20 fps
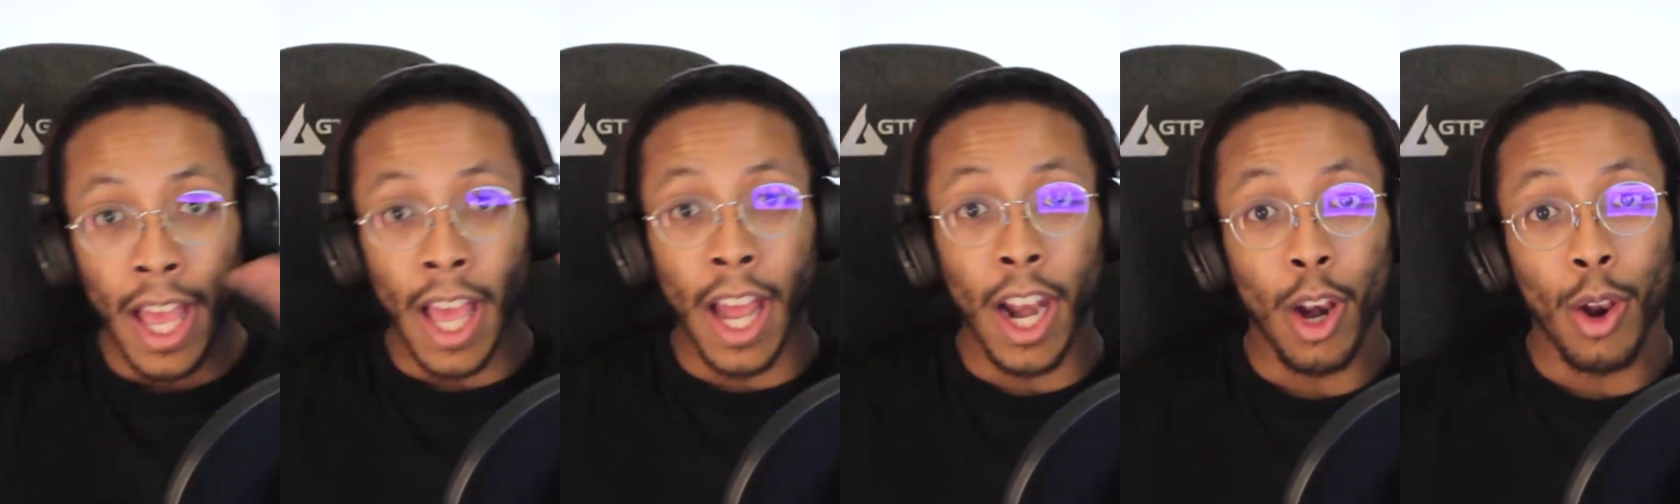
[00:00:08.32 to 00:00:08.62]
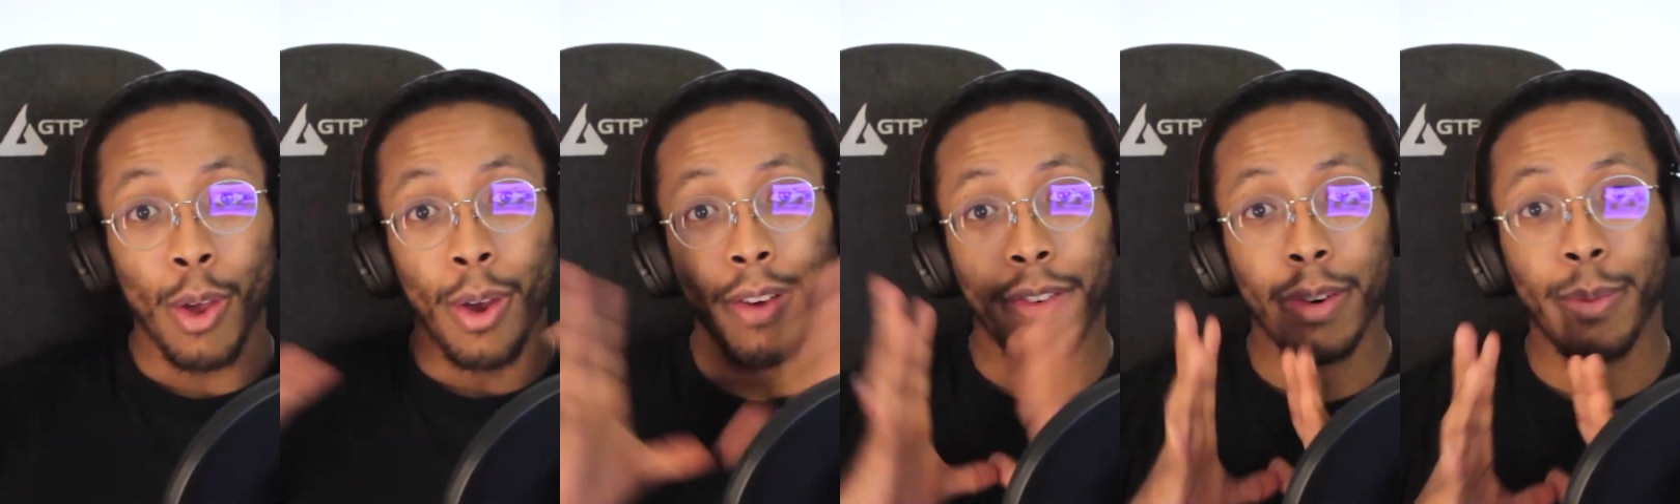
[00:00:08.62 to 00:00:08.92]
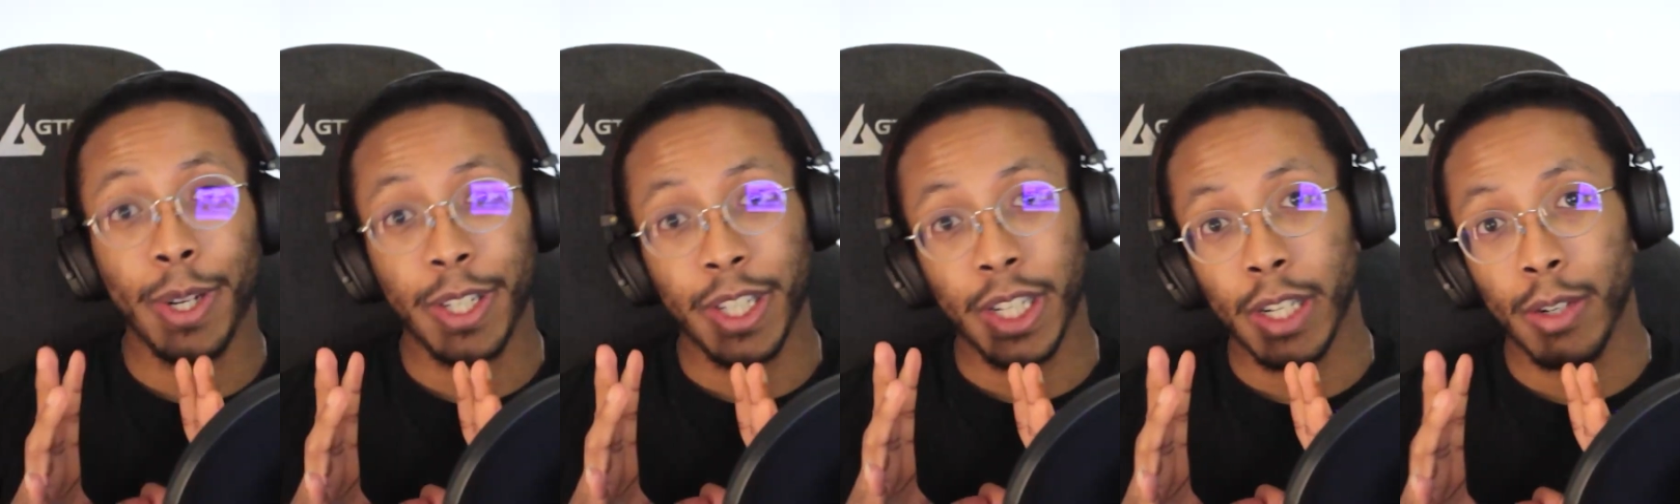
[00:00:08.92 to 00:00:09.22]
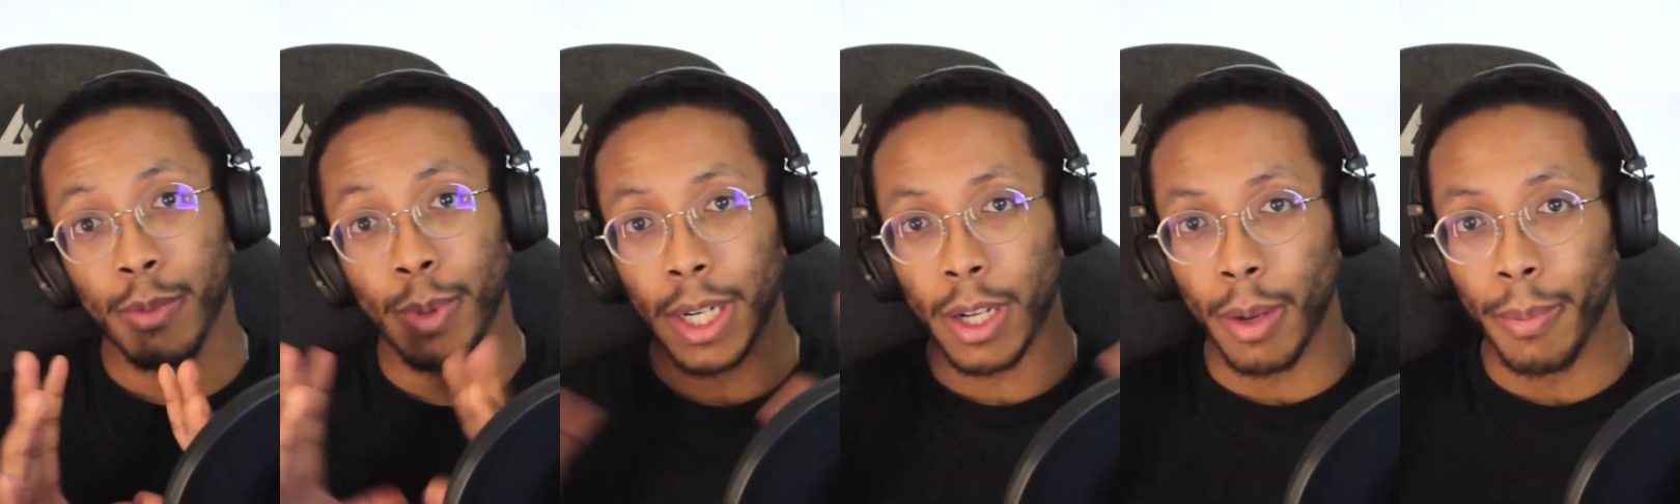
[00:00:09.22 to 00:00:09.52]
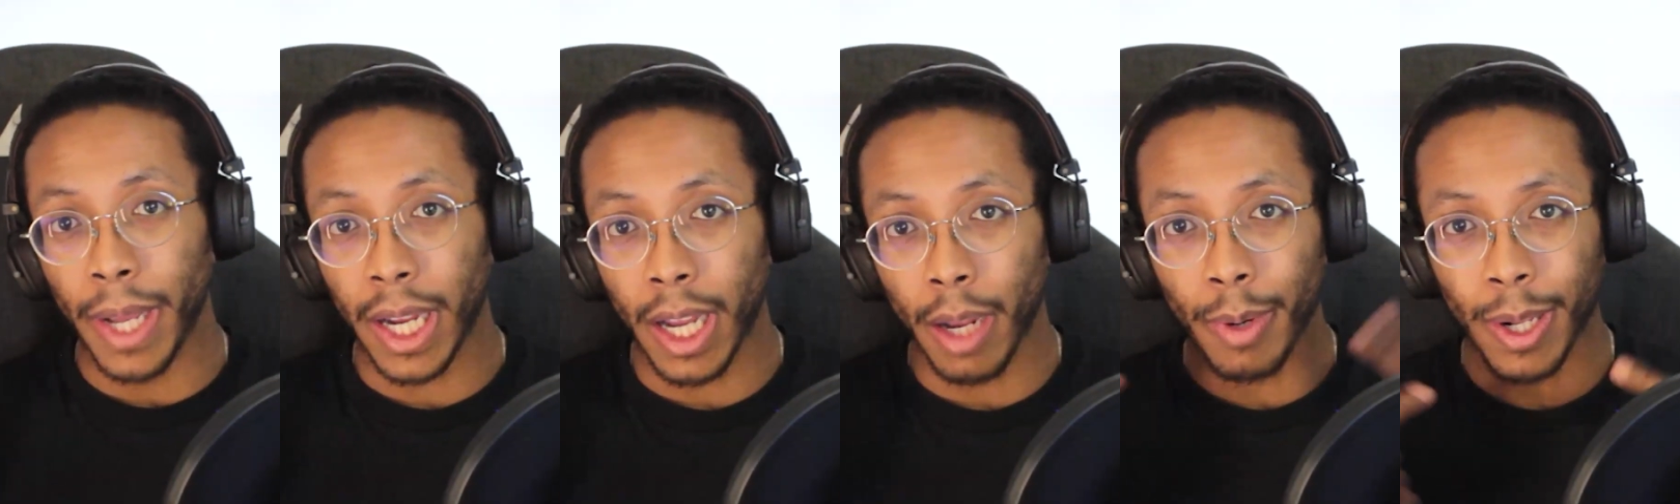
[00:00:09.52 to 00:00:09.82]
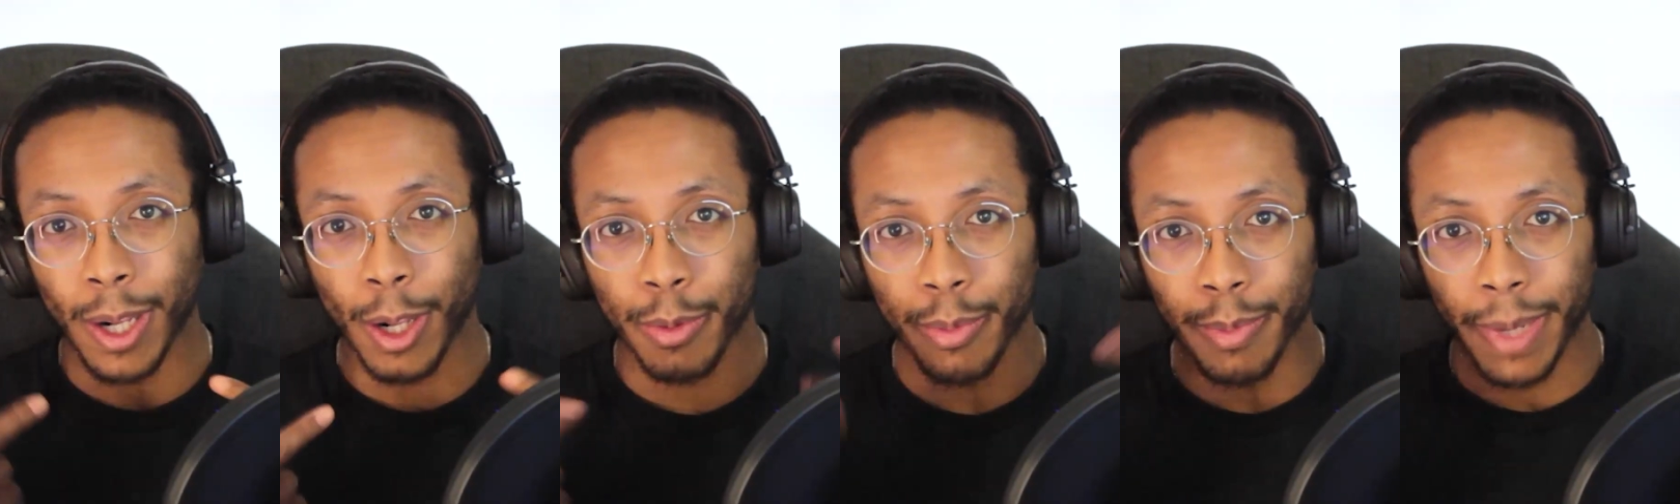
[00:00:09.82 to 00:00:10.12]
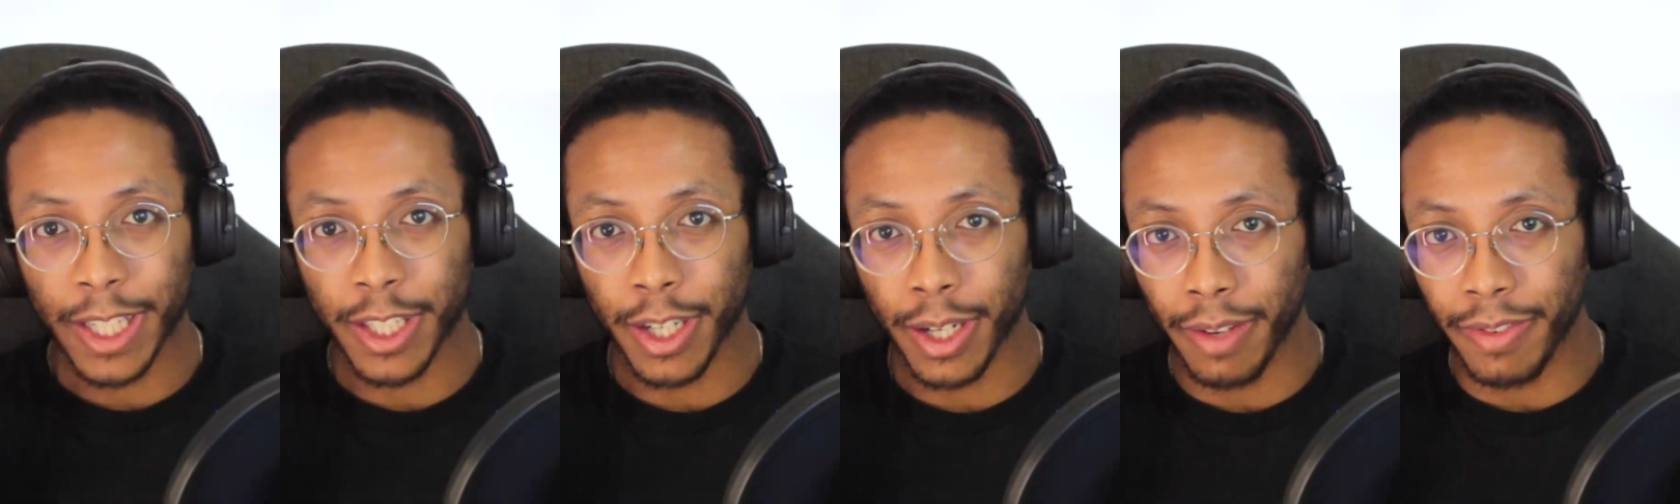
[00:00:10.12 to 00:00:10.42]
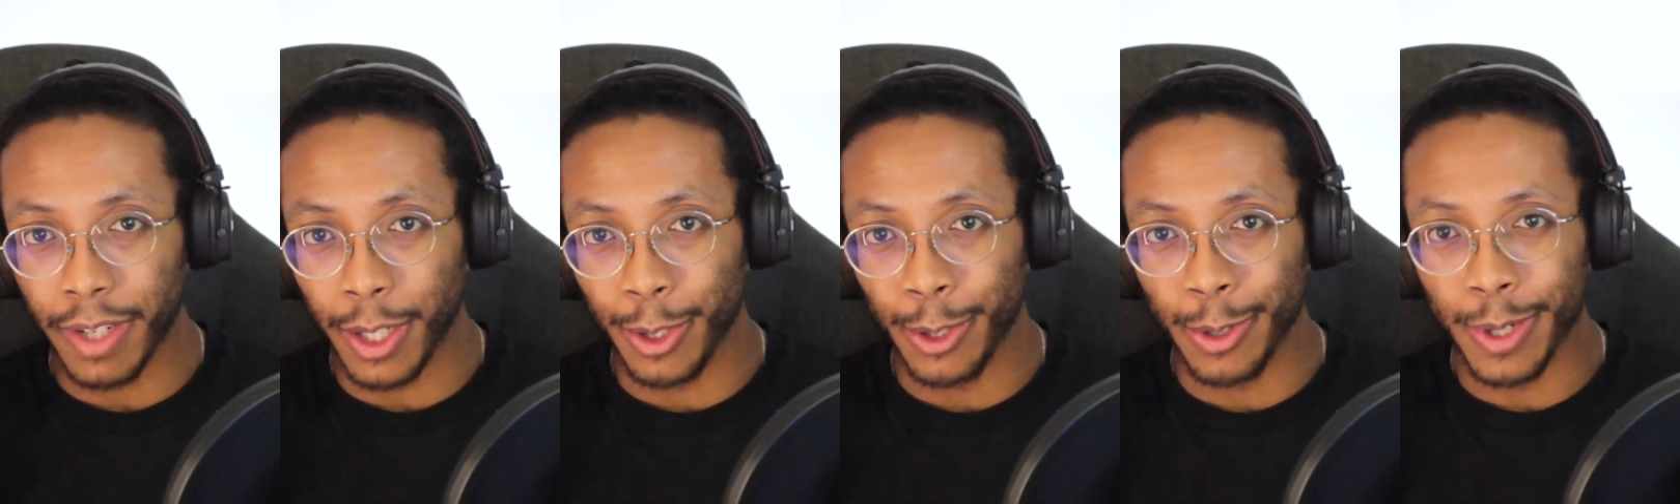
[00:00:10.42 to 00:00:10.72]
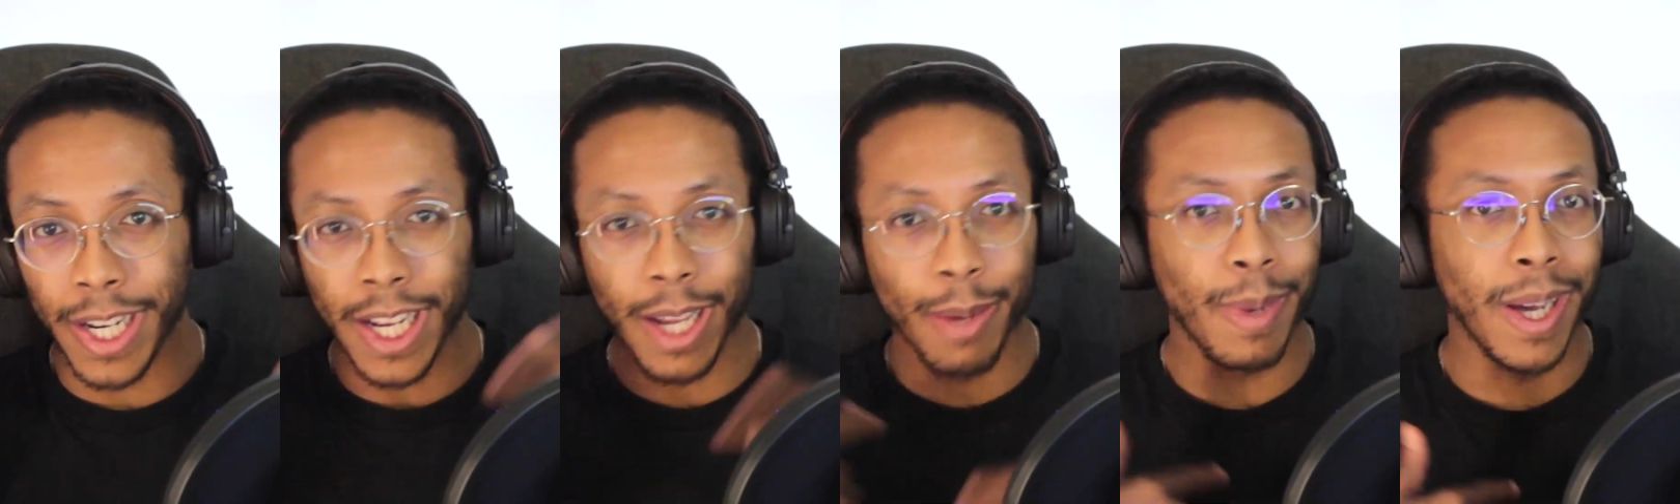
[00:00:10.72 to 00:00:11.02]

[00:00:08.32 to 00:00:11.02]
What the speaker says: Hello everybody, welcome back and welcome to my channel if you're new here.